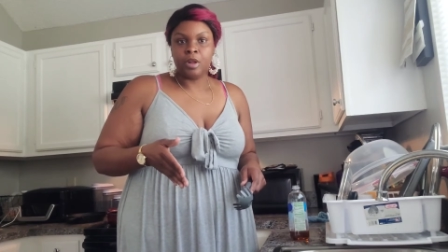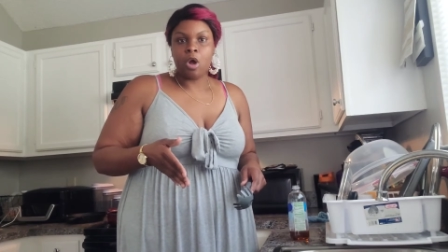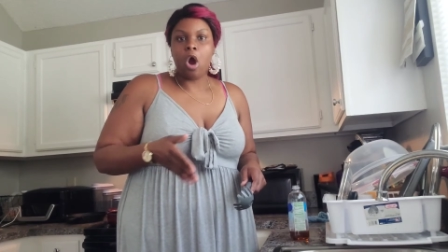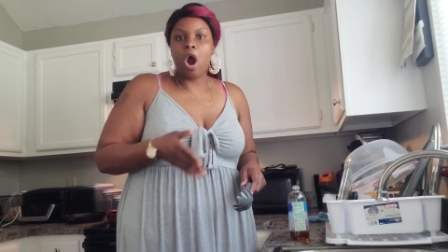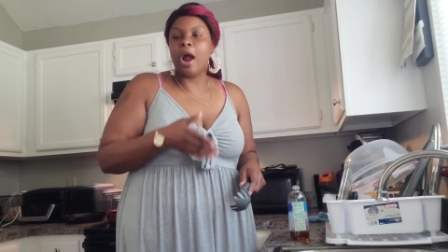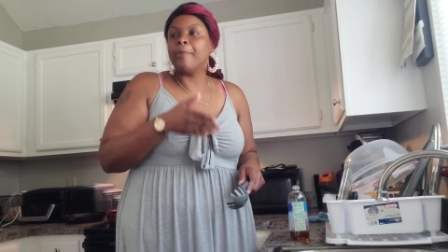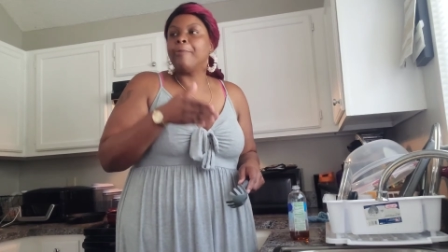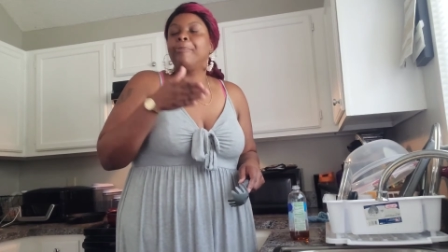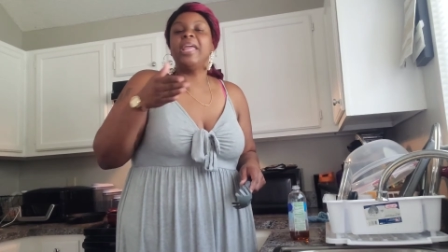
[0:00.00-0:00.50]

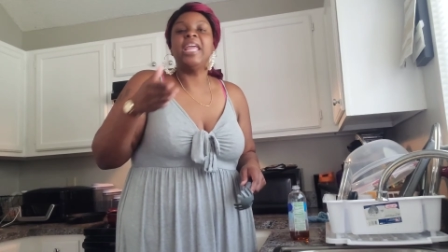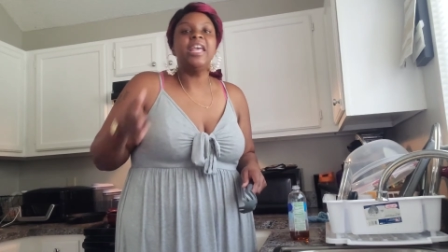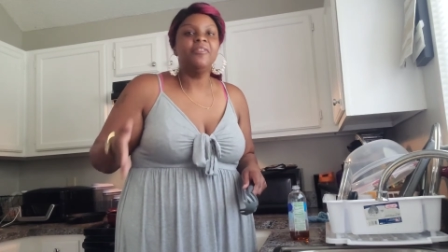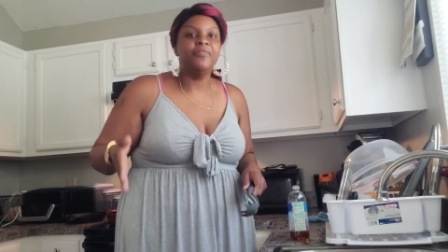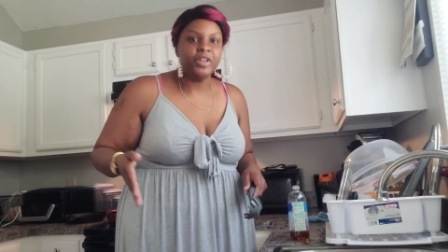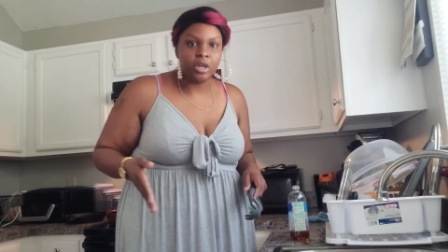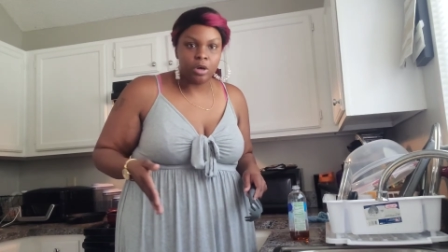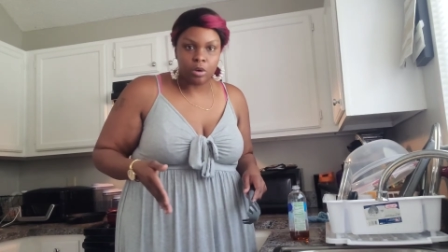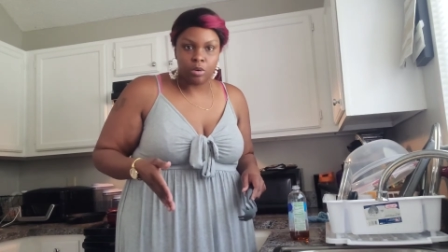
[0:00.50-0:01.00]
are
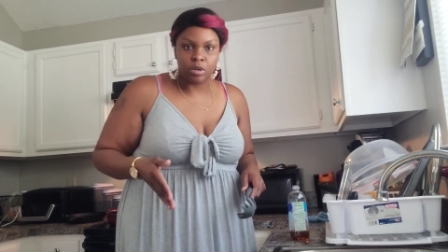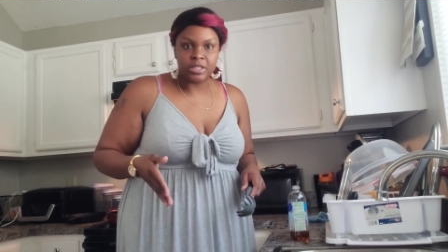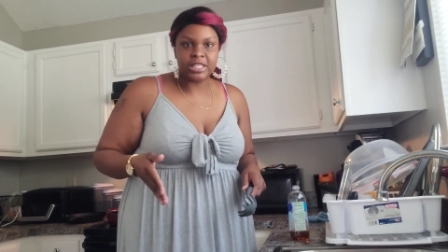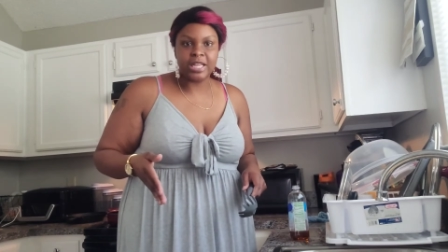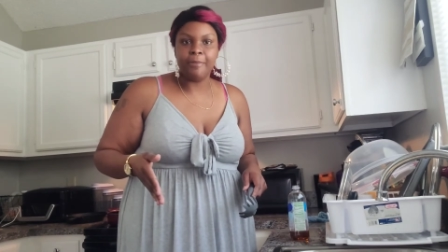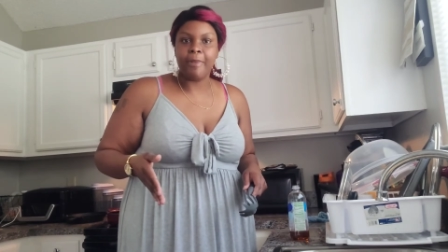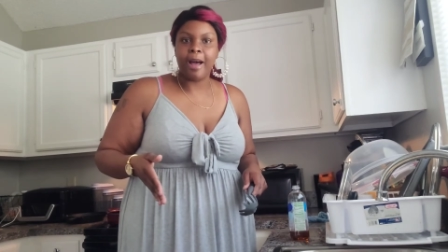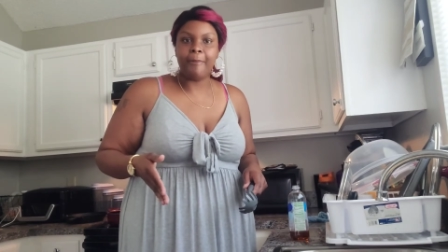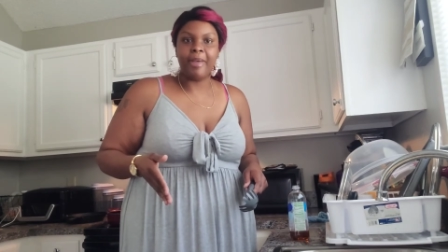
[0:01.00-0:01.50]
pivotal to
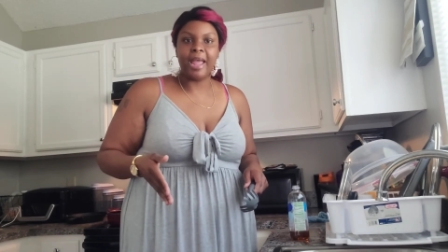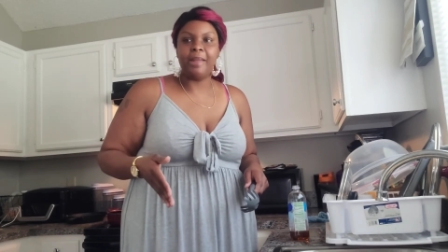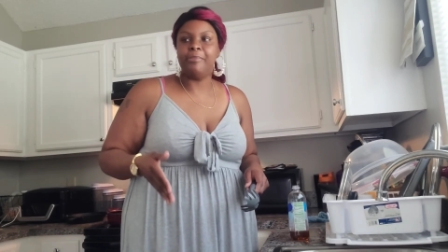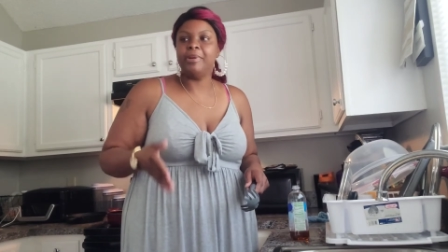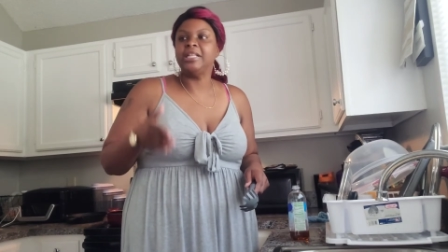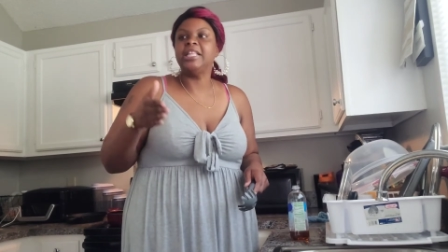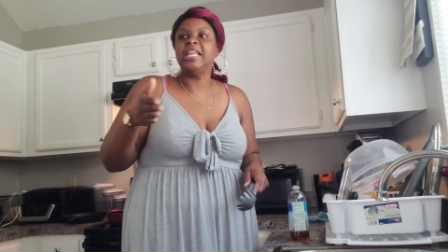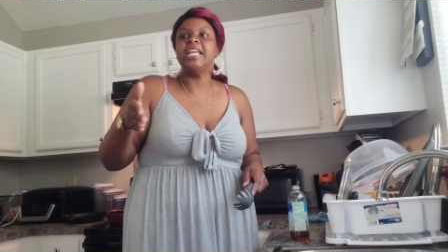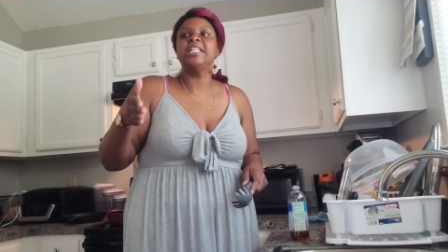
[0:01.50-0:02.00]
my baby.
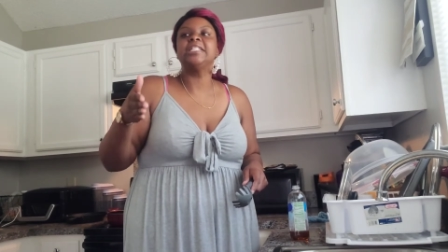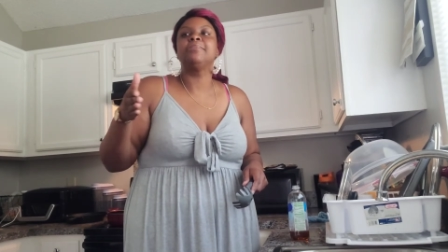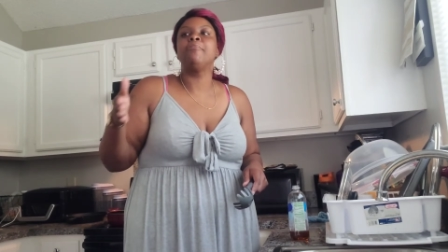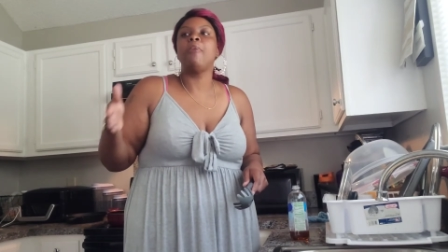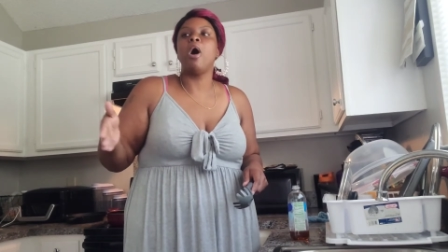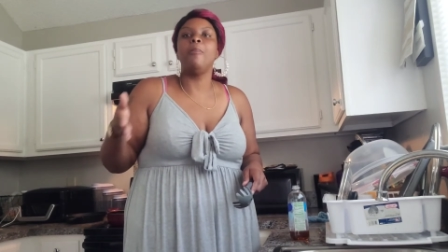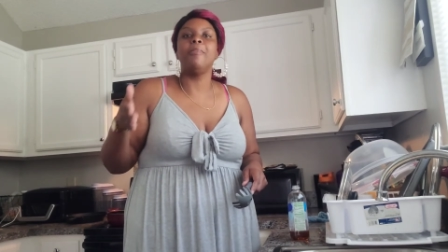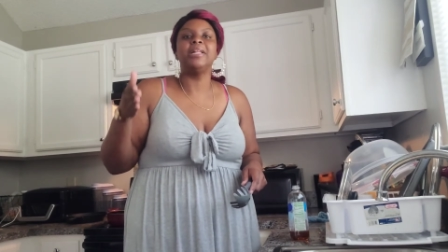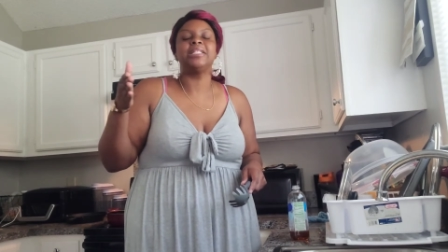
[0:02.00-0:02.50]
These
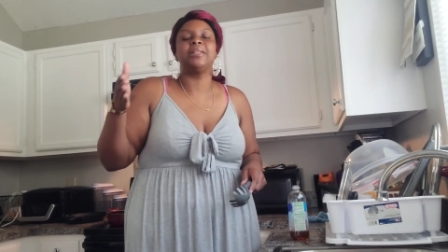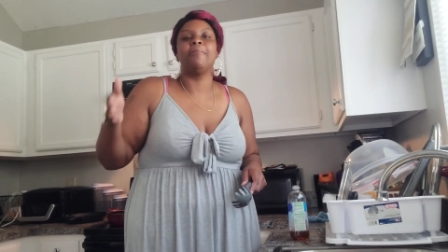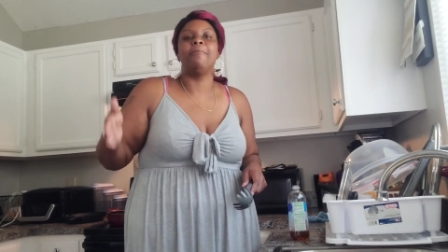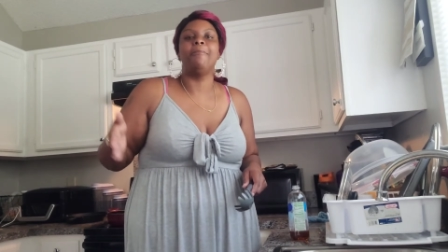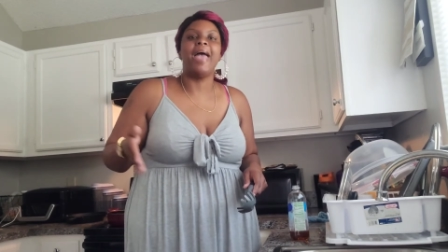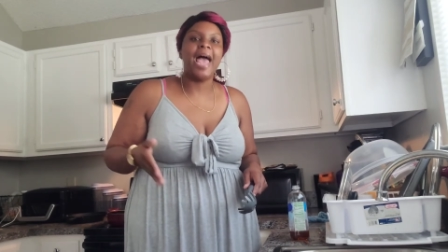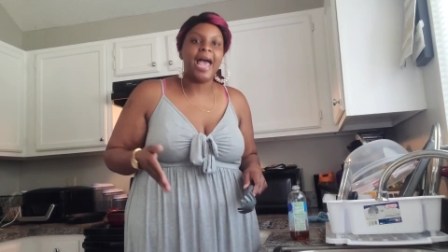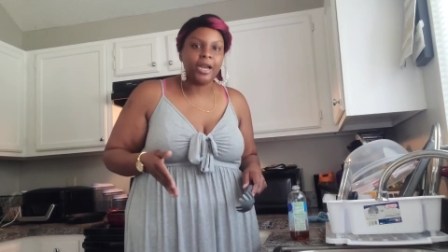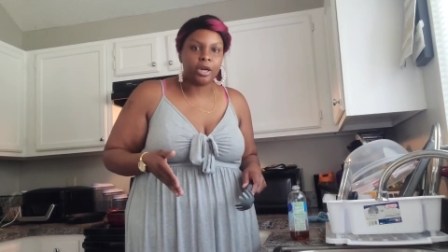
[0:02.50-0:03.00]
moments
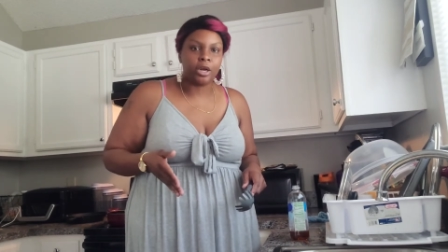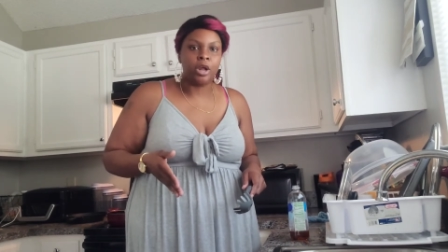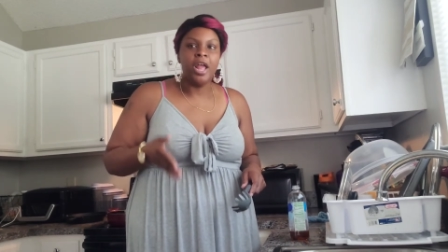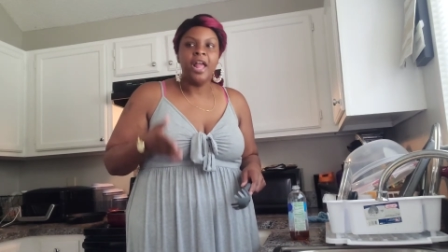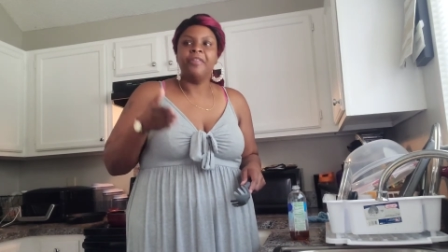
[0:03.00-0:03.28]
matter.